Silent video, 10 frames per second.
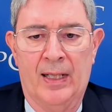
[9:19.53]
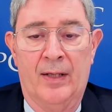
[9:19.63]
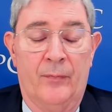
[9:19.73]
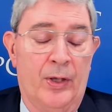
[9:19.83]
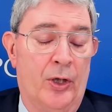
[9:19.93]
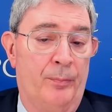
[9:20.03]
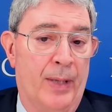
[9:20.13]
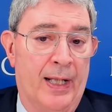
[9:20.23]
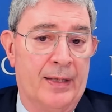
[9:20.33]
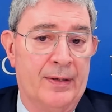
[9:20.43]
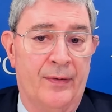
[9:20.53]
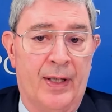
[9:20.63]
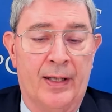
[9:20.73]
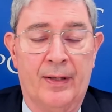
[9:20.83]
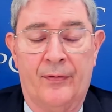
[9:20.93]
If we go back to
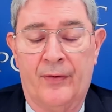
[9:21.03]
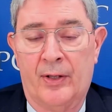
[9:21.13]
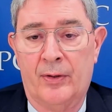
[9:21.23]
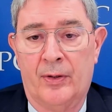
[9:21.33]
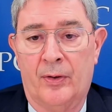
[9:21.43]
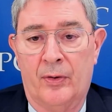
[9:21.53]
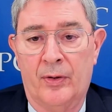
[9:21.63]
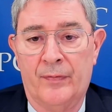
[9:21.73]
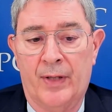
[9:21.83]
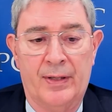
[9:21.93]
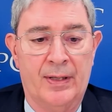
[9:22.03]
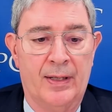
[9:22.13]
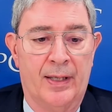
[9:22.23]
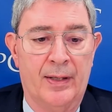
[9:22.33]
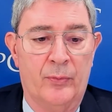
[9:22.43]
that encyclical of
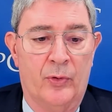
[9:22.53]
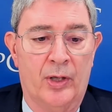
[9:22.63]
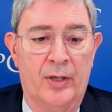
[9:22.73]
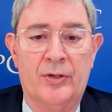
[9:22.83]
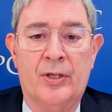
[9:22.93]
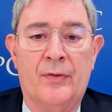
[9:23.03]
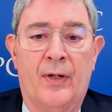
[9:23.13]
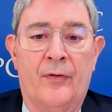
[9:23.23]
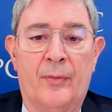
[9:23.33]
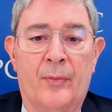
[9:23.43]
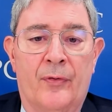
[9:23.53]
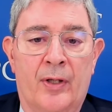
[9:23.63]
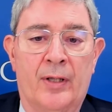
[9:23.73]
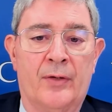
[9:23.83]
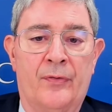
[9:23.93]
1991, Centesimus
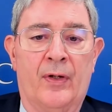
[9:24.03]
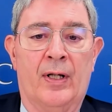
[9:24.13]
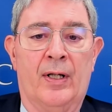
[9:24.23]
Annus,